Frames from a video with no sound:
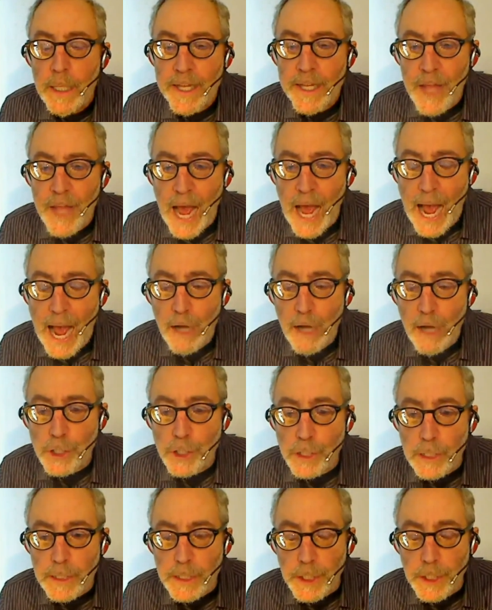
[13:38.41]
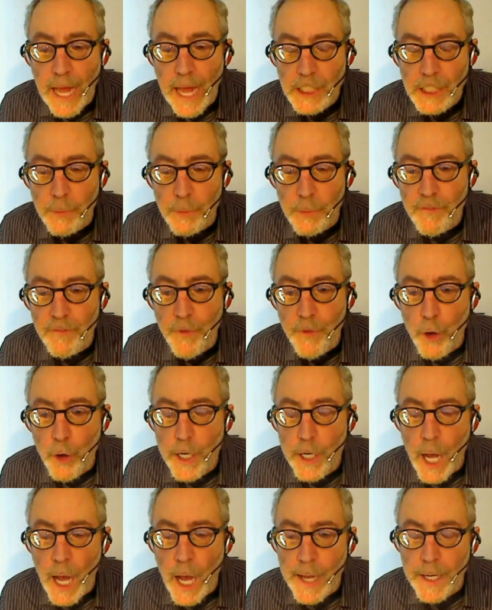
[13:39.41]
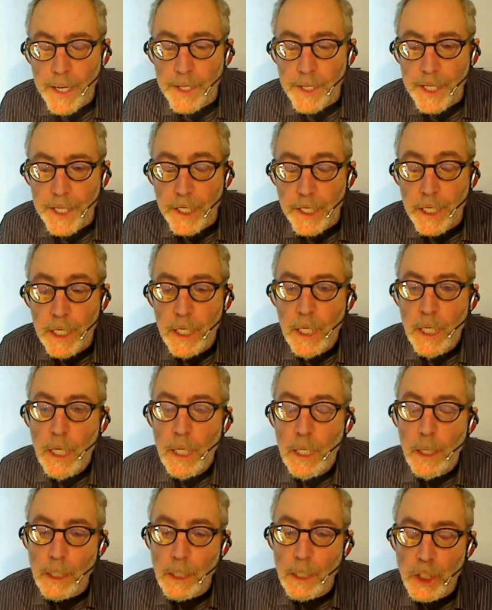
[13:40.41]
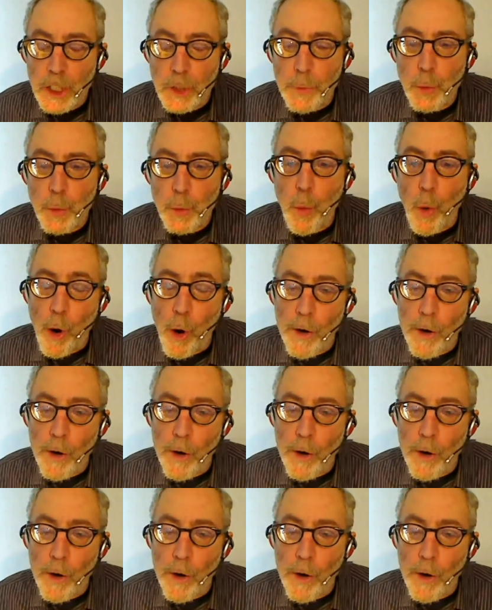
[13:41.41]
in the House that has to be voted on, and that Elizabeth yeah.